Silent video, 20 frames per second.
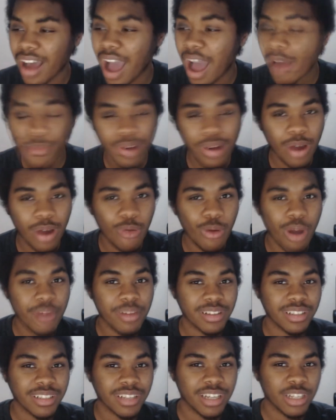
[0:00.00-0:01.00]
remember that
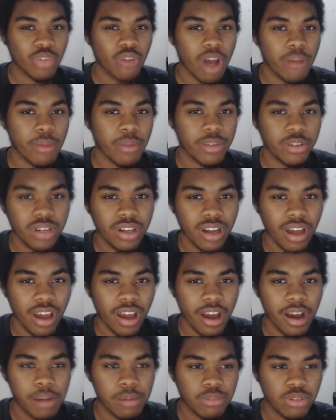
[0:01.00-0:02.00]
one match against Real Madrid,
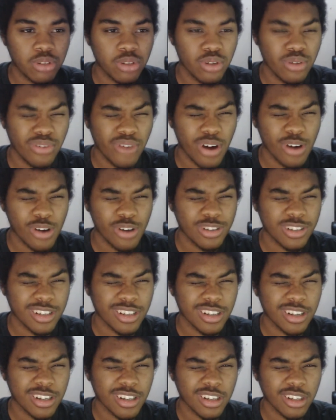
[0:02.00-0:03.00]

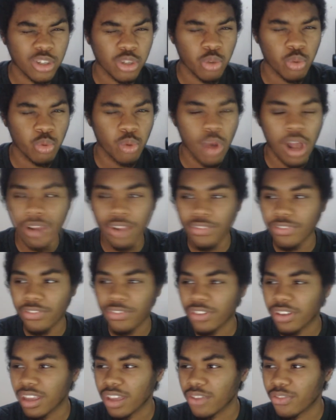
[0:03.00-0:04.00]

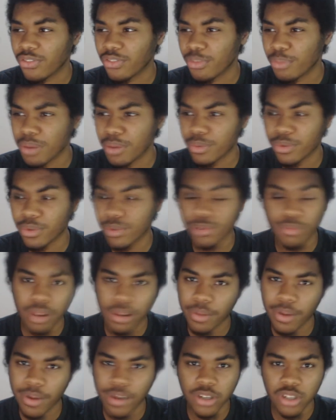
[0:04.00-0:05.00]
2012, for me, man
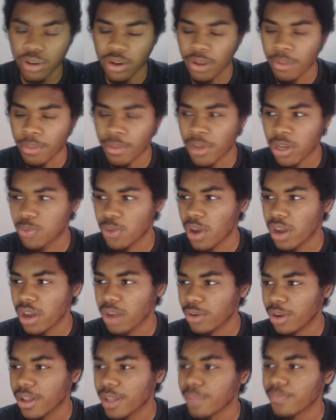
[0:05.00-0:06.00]
of the match, I know that match, but
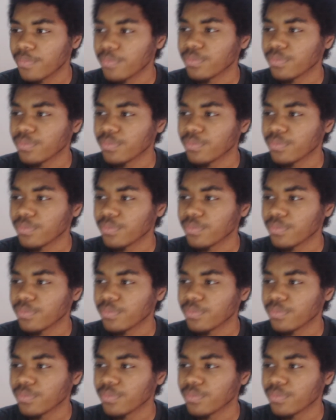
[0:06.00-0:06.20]
anyway,